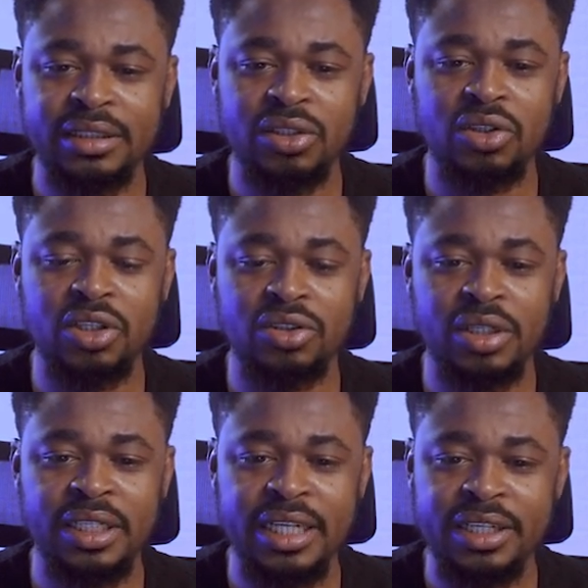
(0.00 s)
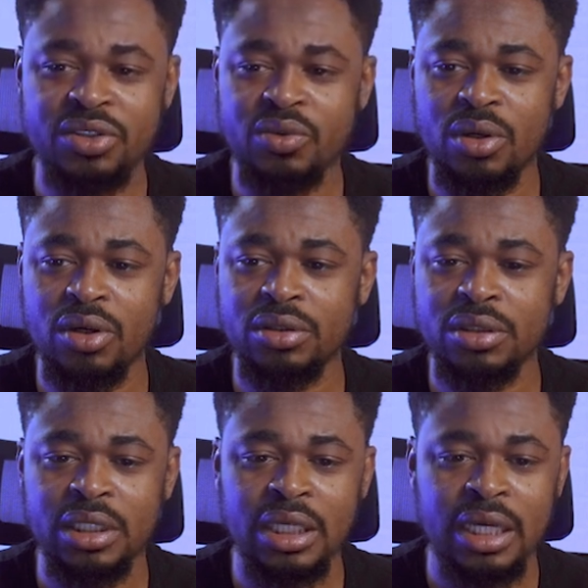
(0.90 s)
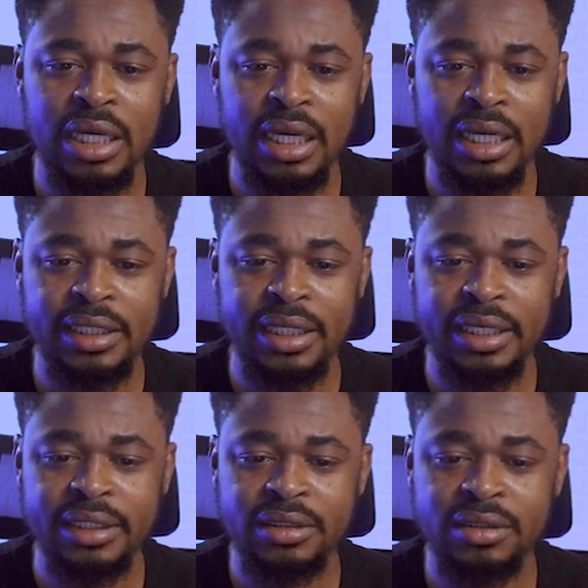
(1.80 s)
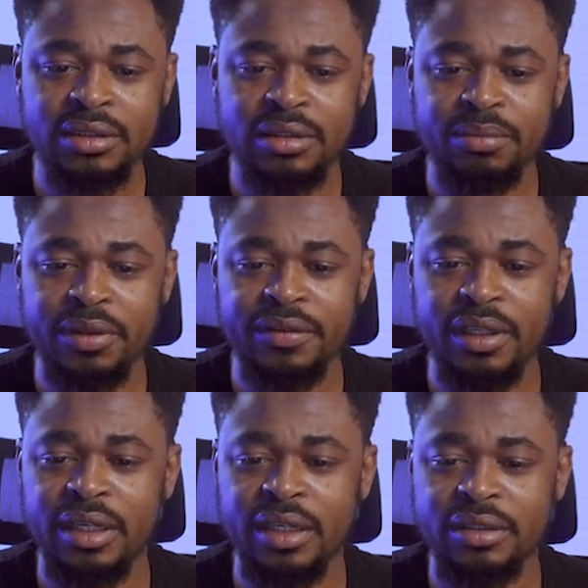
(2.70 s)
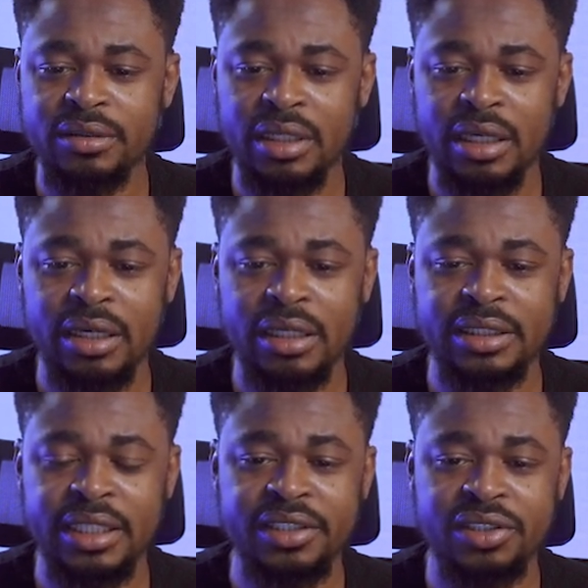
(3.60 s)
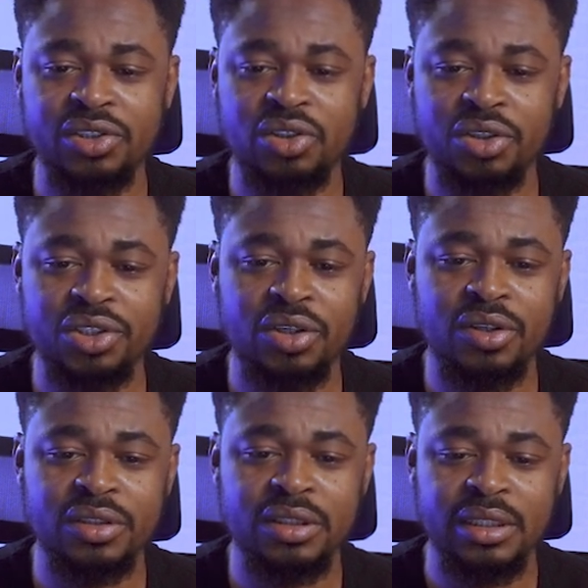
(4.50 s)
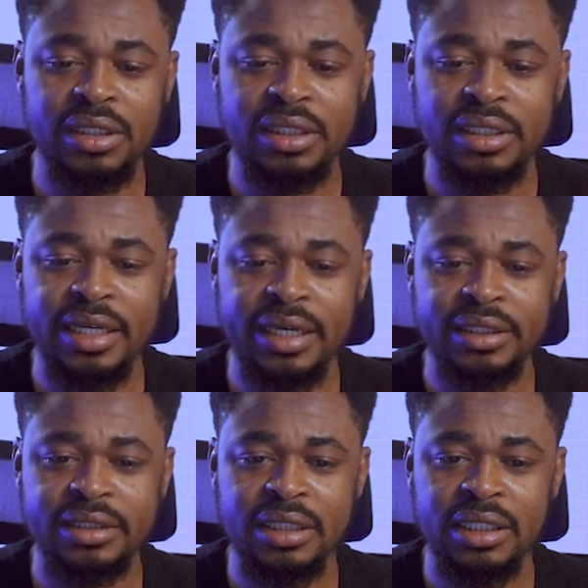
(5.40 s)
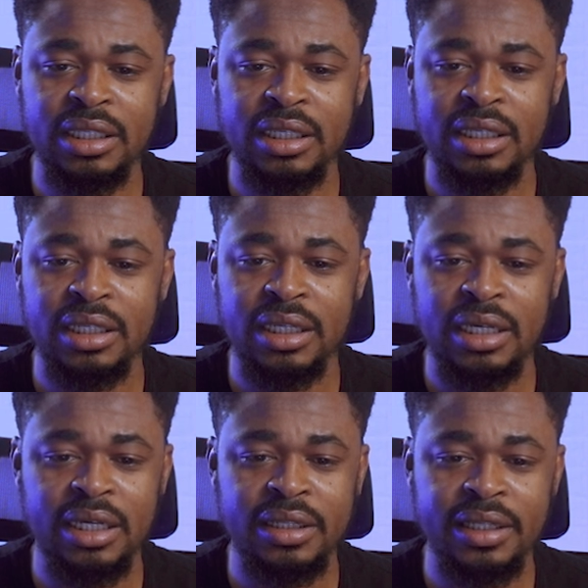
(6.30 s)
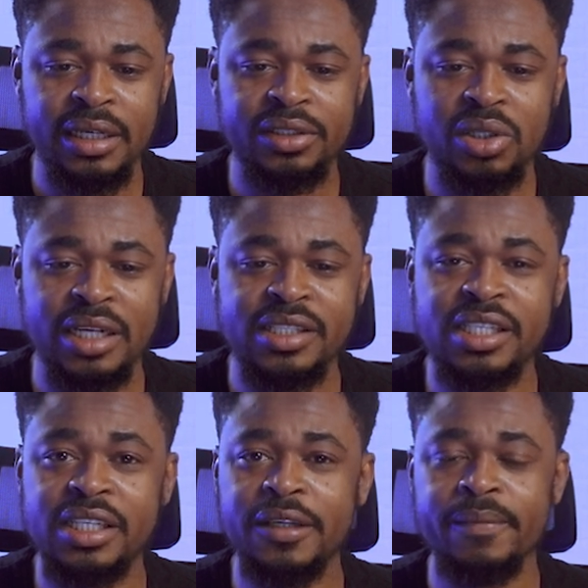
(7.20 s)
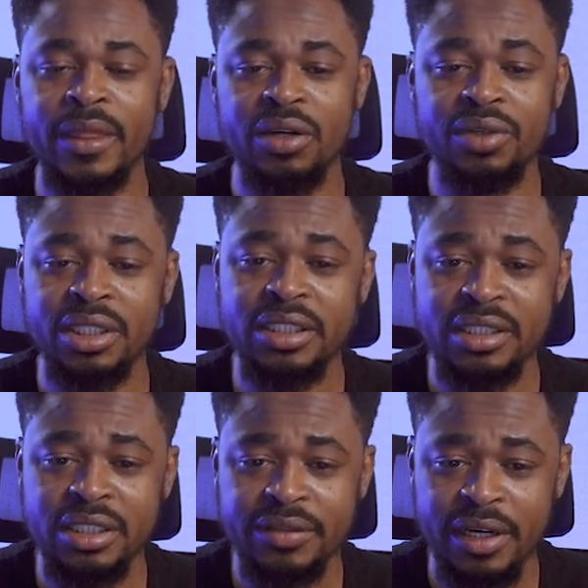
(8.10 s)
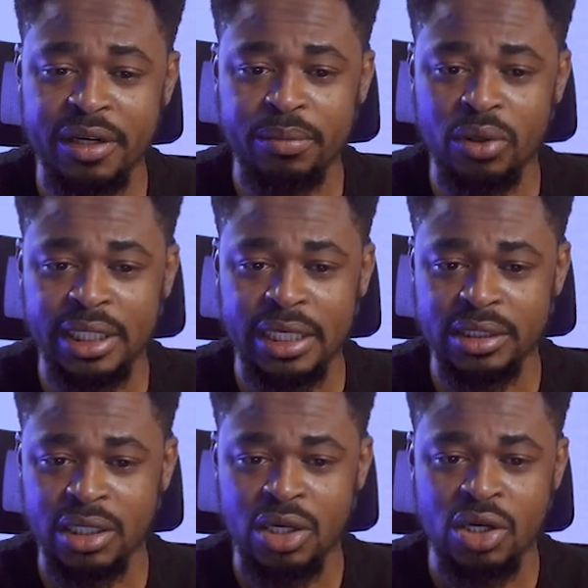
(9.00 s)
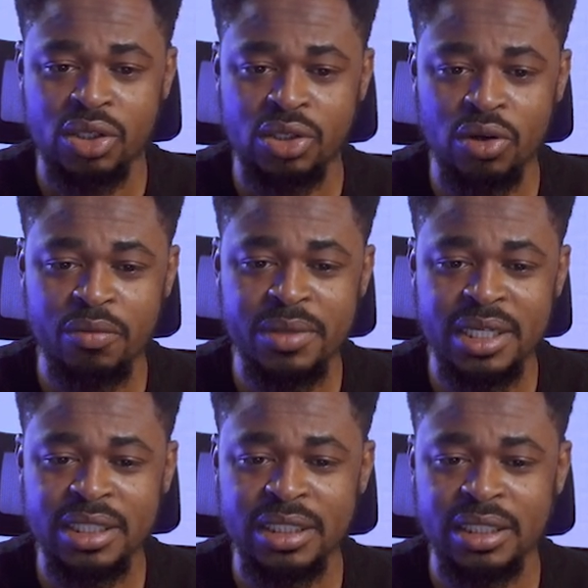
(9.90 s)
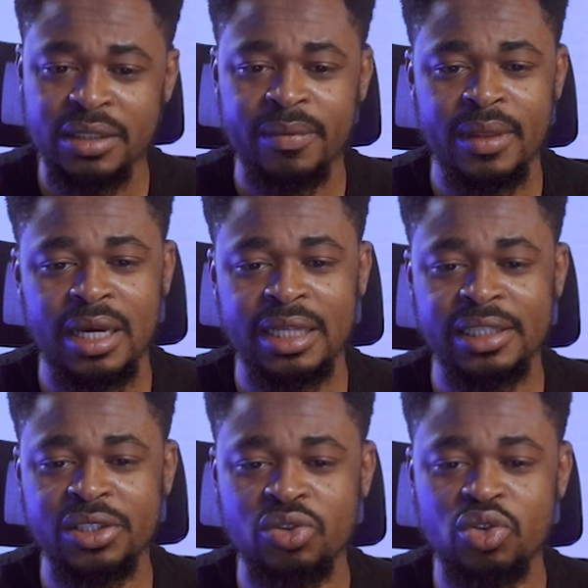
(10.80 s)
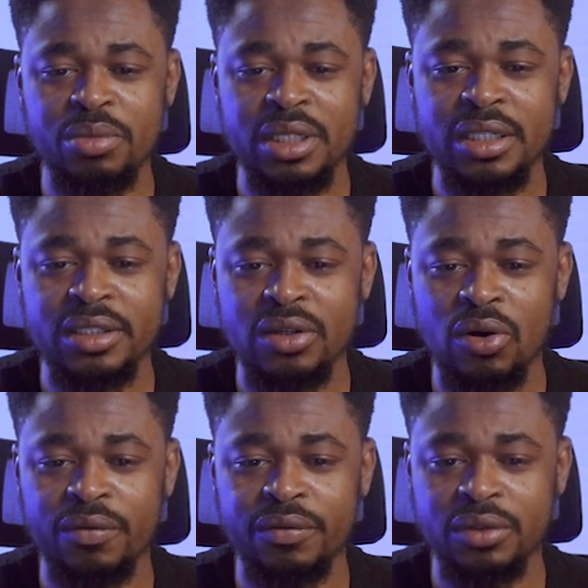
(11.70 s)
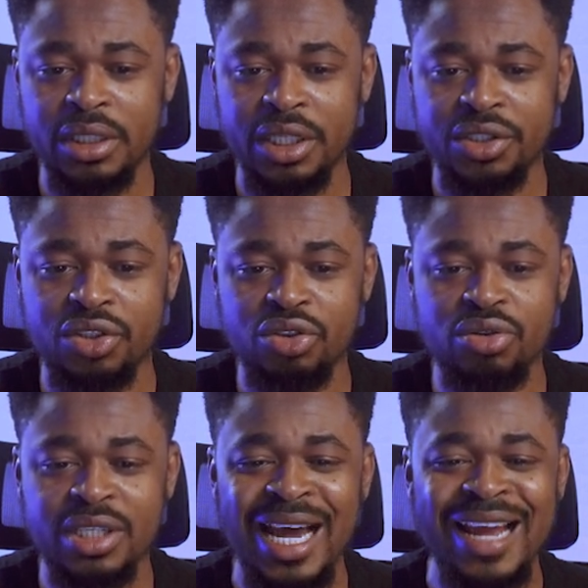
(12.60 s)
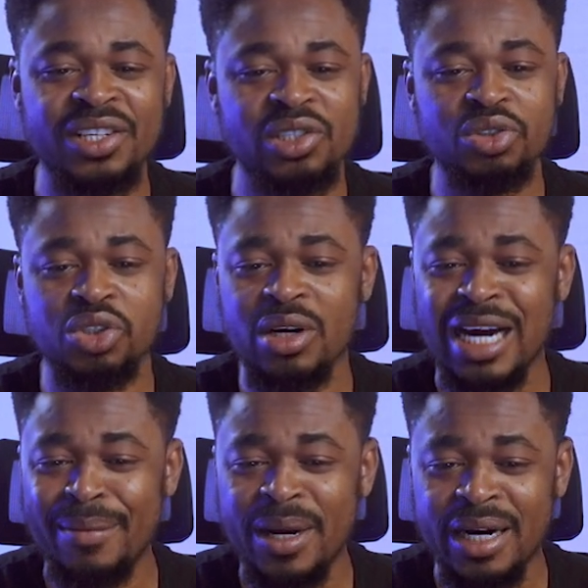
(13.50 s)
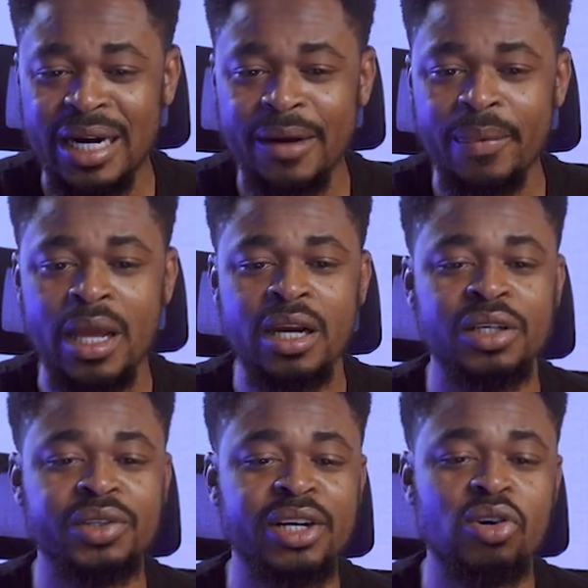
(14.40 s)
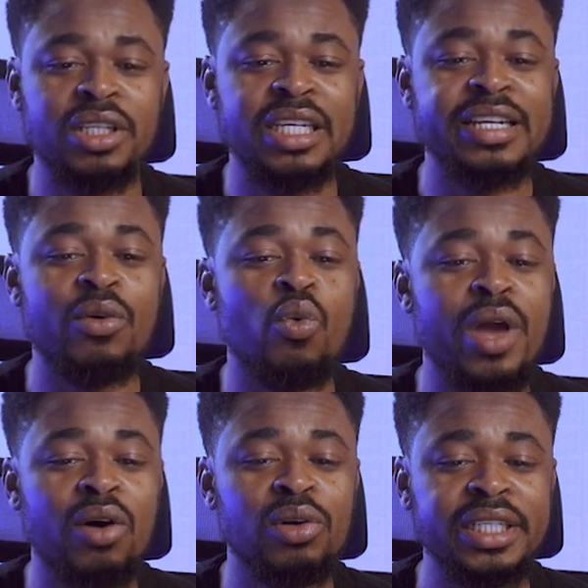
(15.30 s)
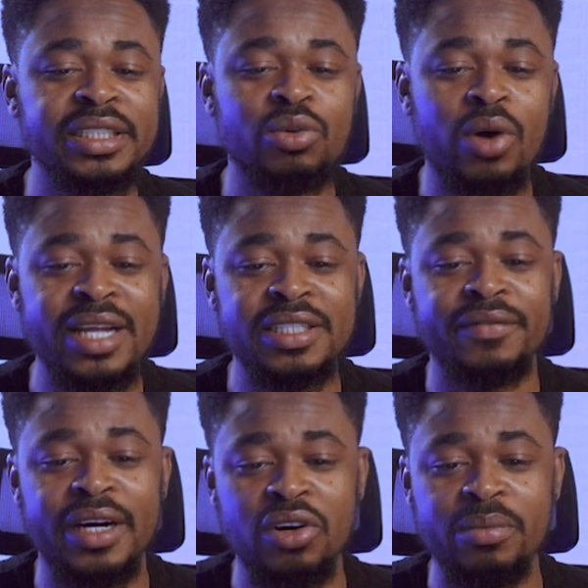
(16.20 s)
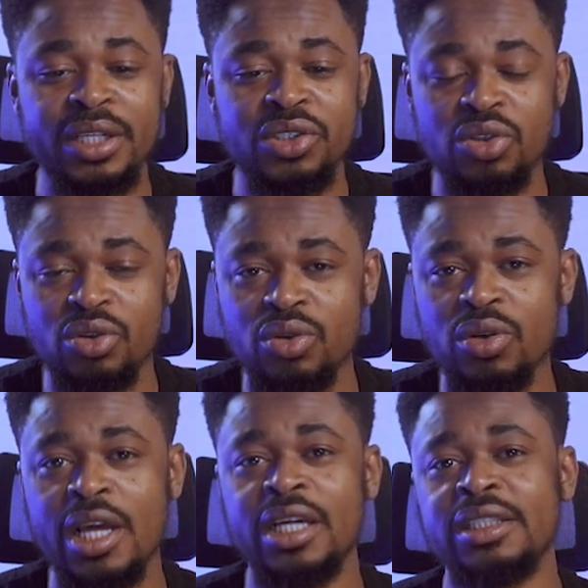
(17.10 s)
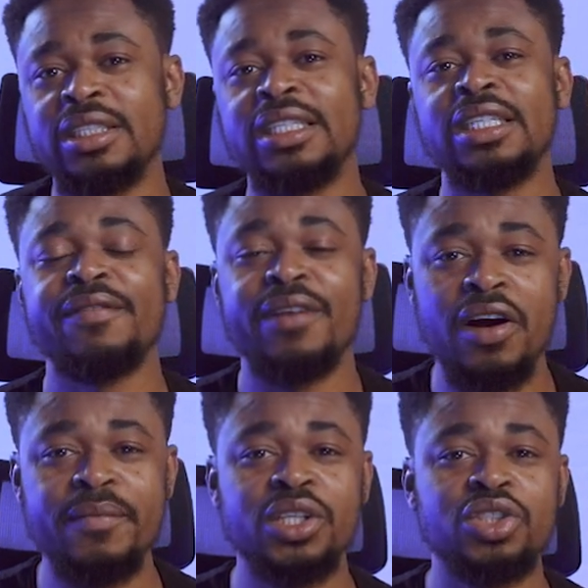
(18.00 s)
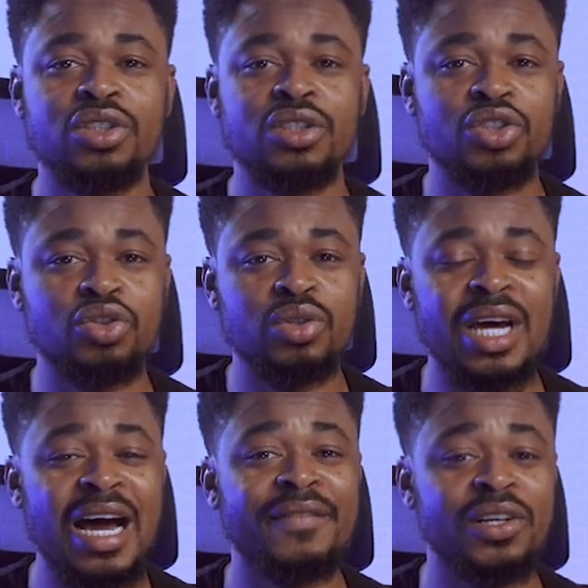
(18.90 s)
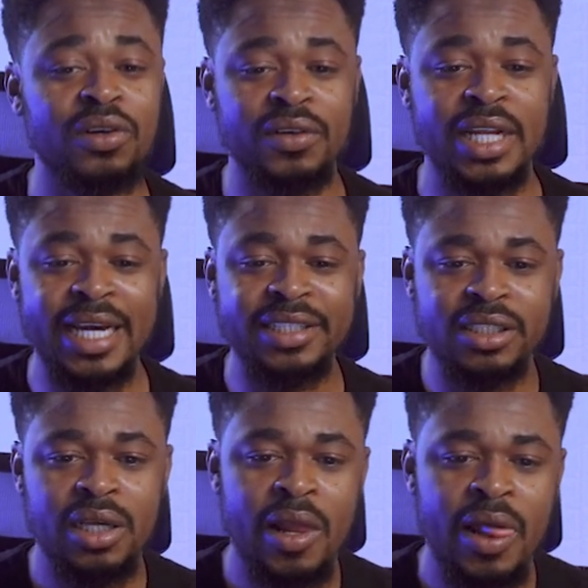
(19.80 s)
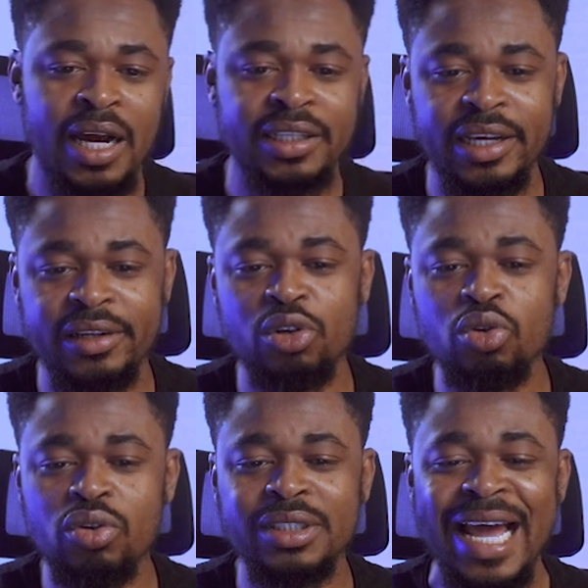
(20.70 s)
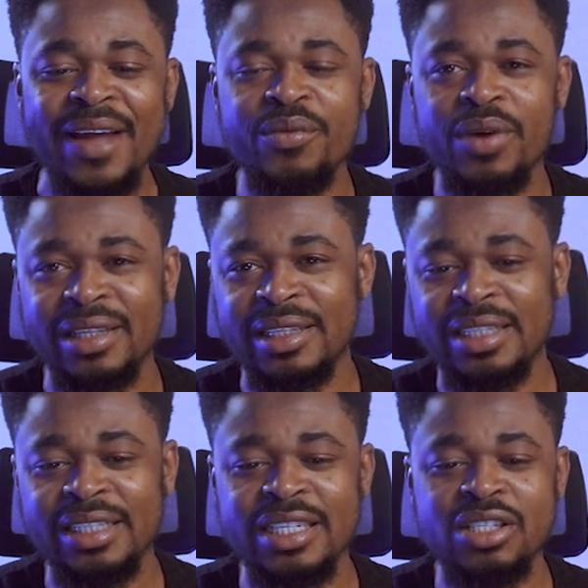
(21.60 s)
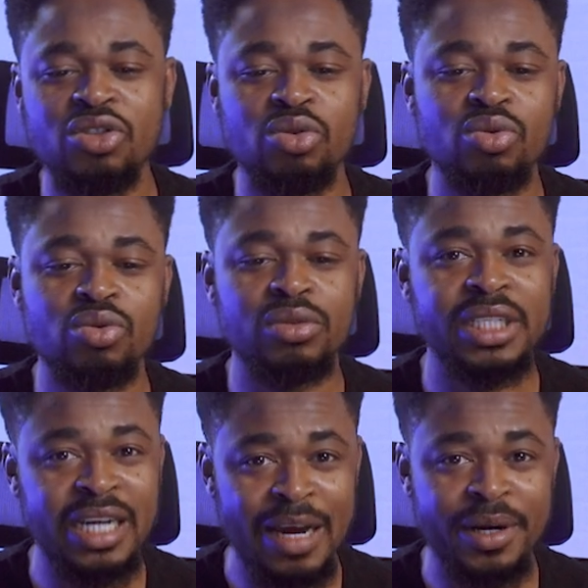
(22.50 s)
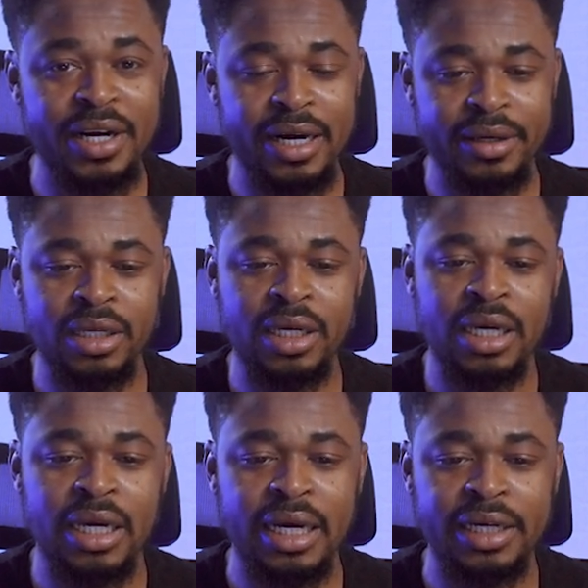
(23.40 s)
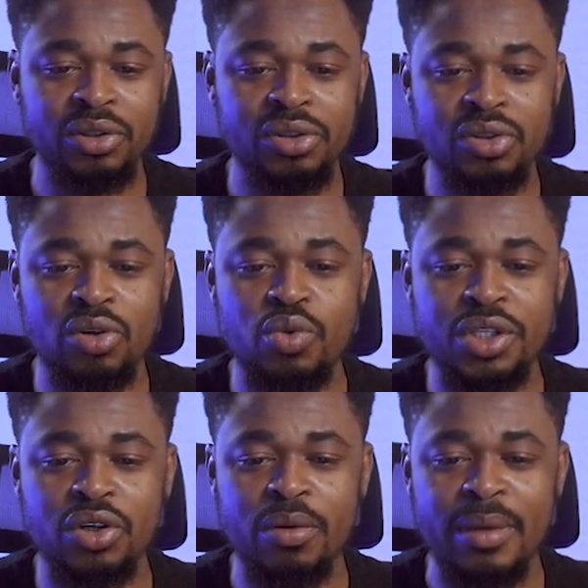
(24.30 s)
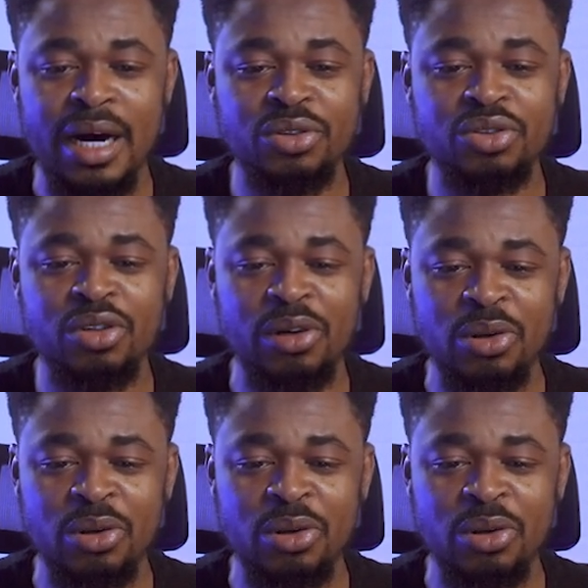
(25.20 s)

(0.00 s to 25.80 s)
It's going to talk to the next one, and then prefer text instructions. Click next, and then you can see, read this. This is very important. Submit at least 2 minutes of footage. Use high resolution camera. Record in a well-lit, quiet environment. So the environment should have enough light, and then look directly into the camera, and also with your mouth